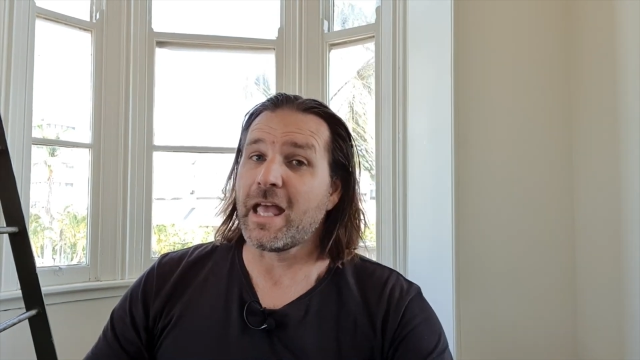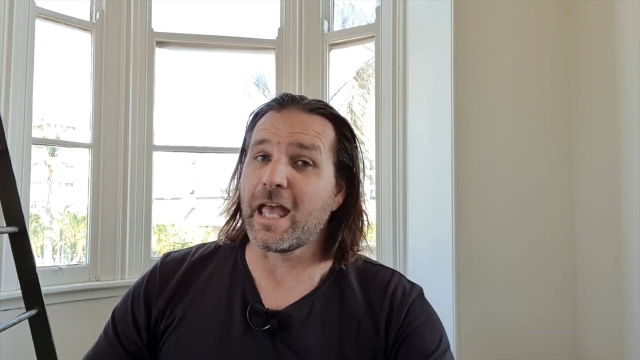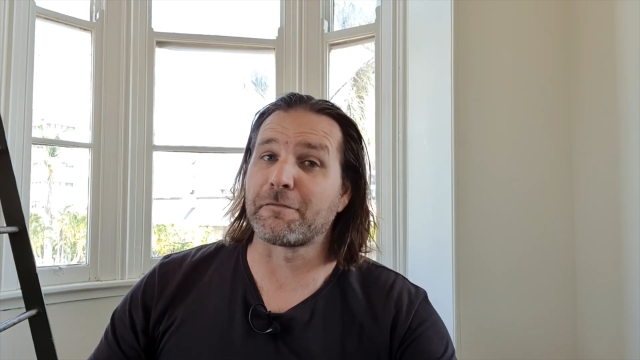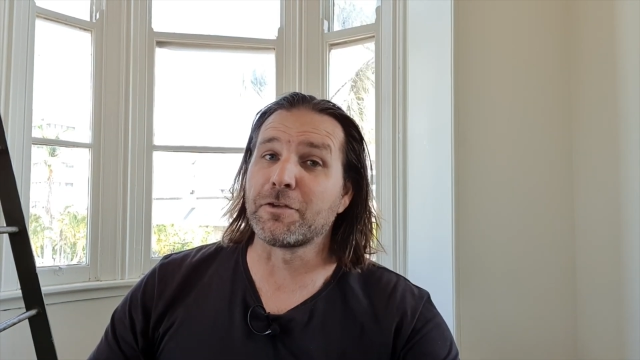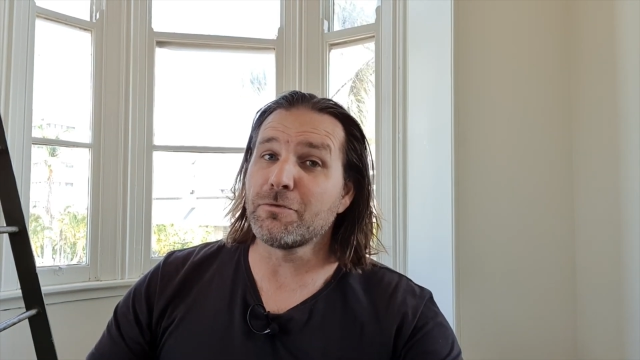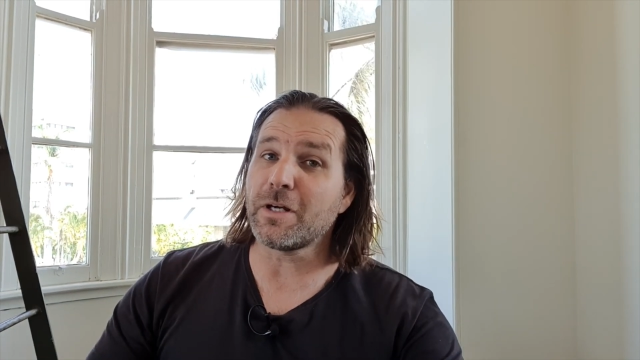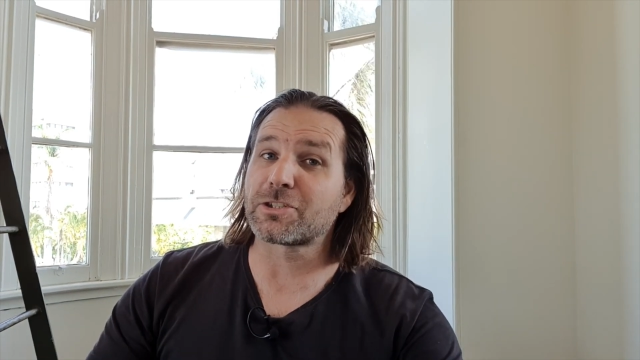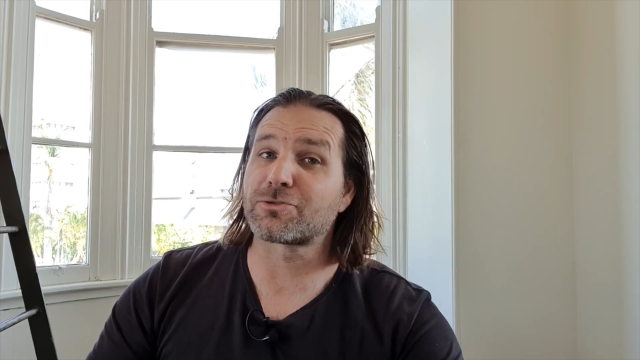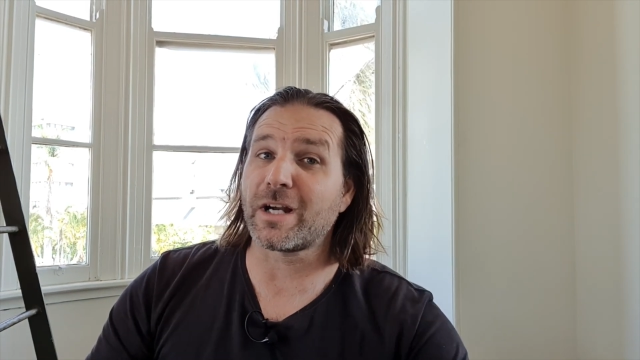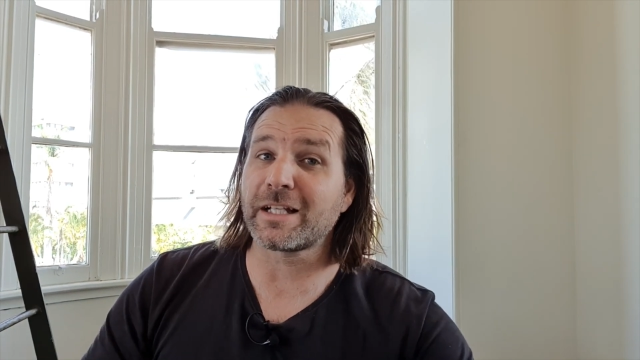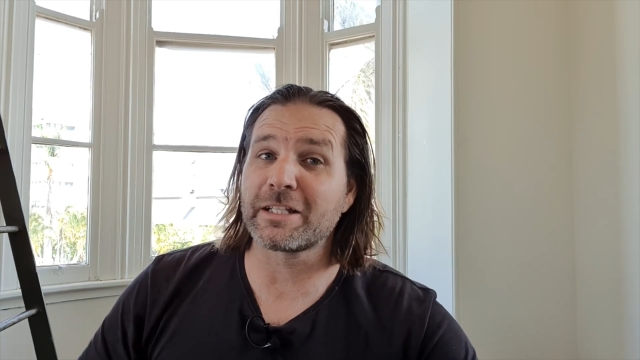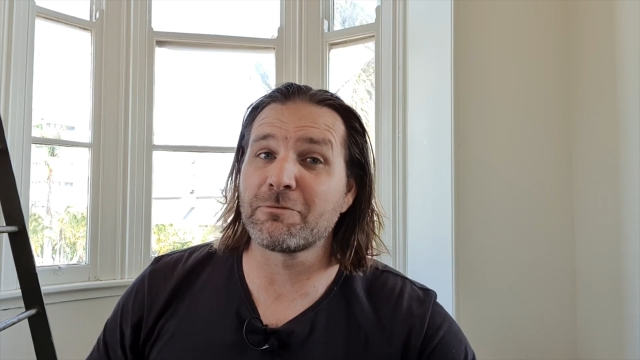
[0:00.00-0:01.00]
If you are
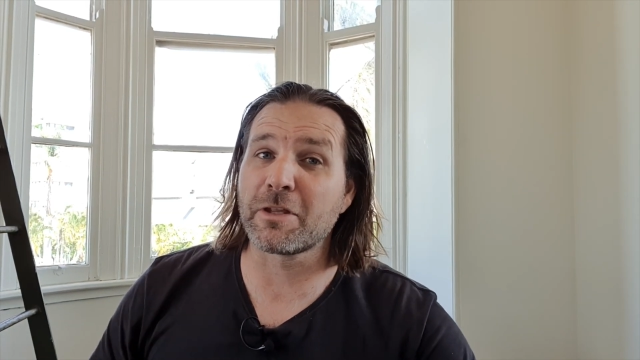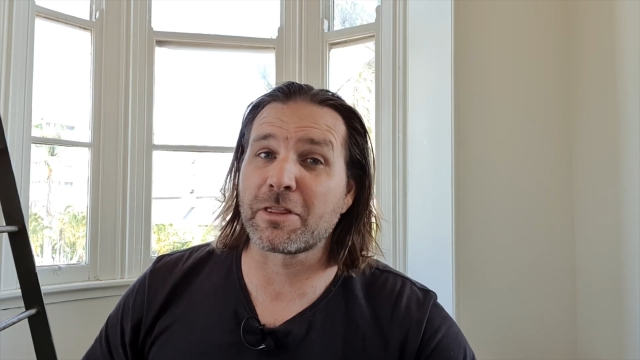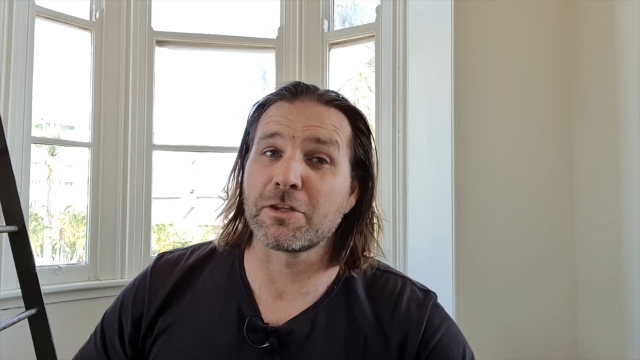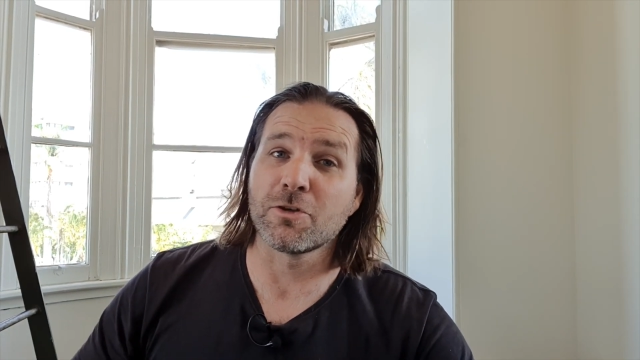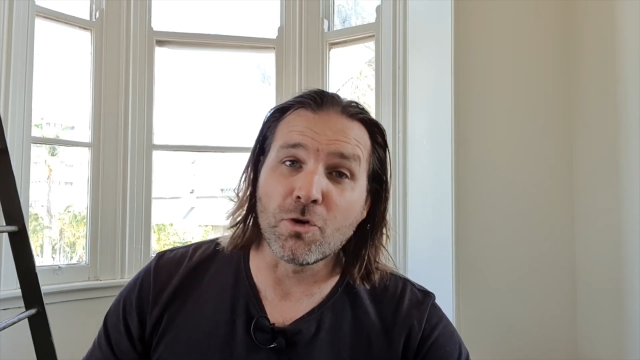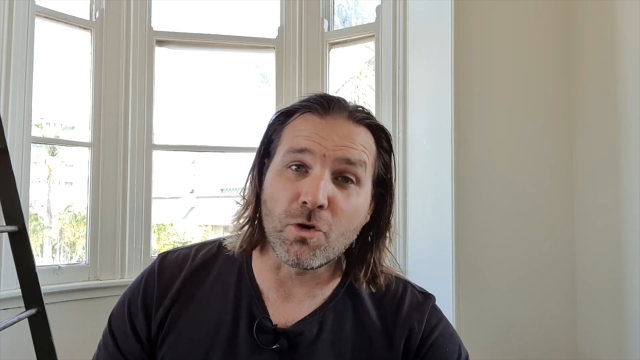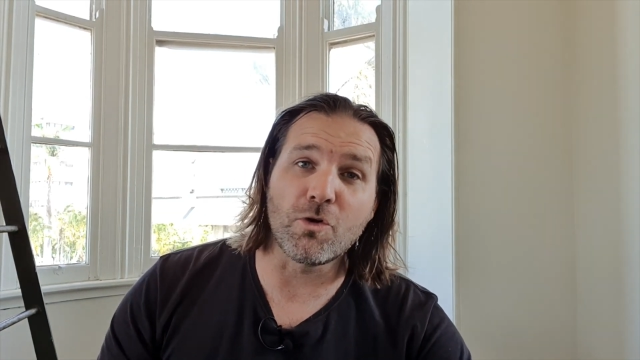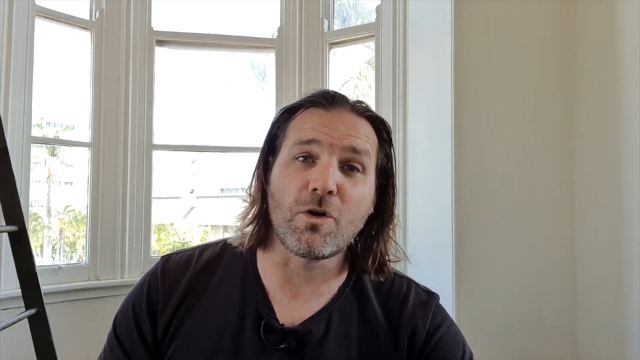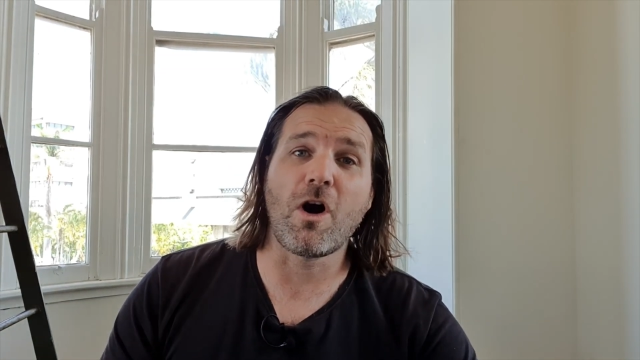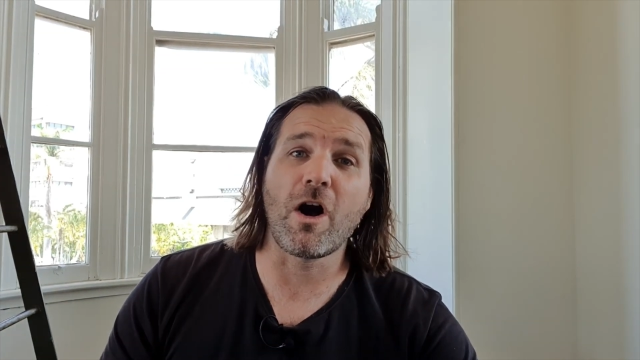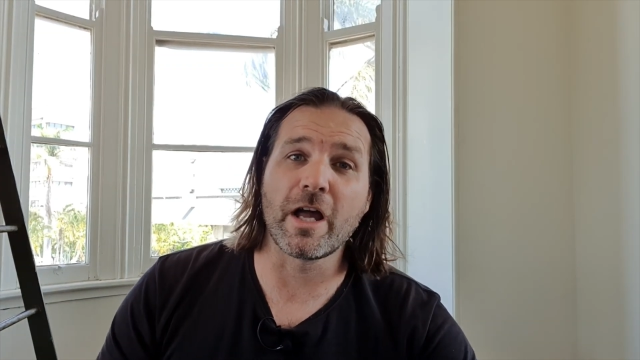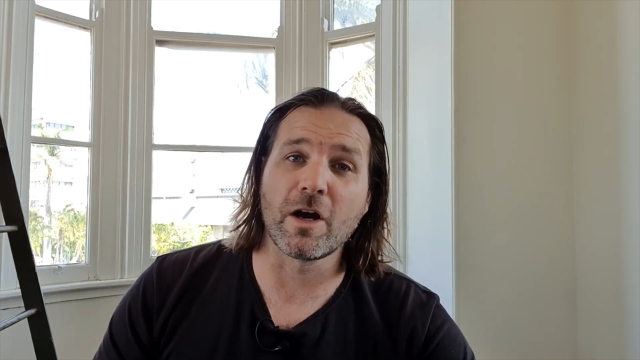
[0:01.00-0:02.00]
struggling with your
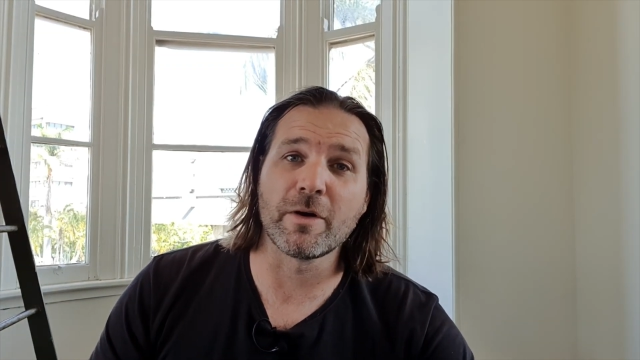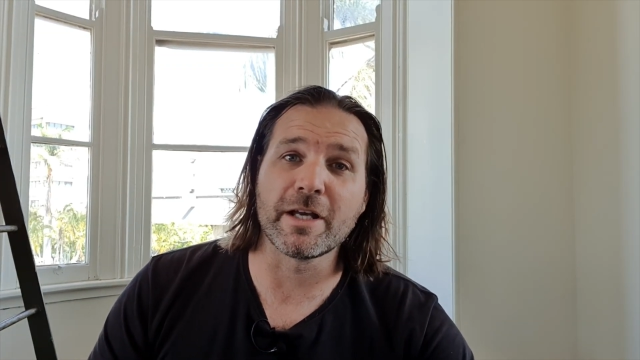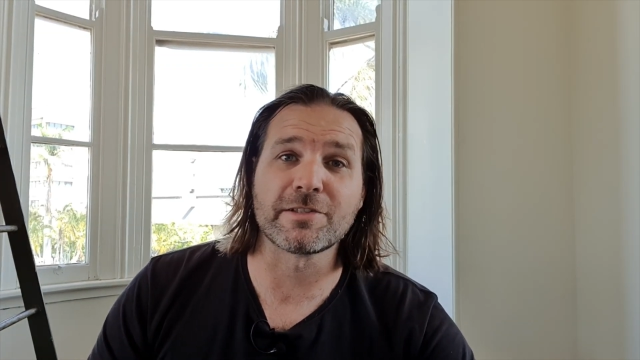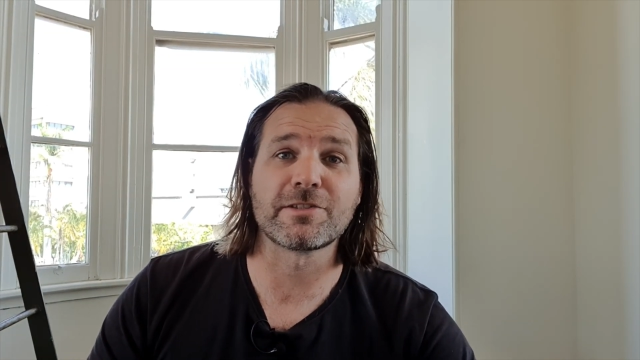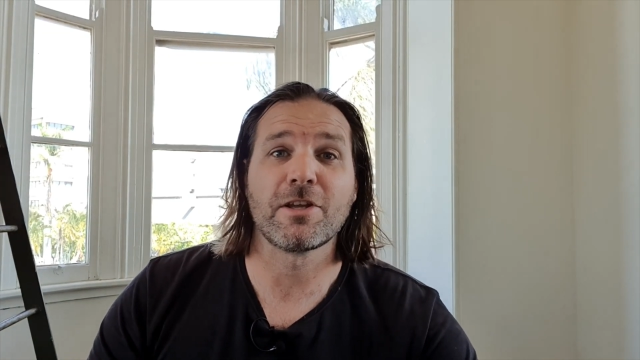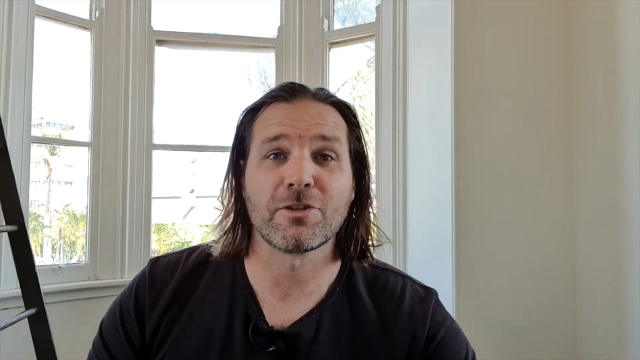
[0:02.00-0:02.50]
iOS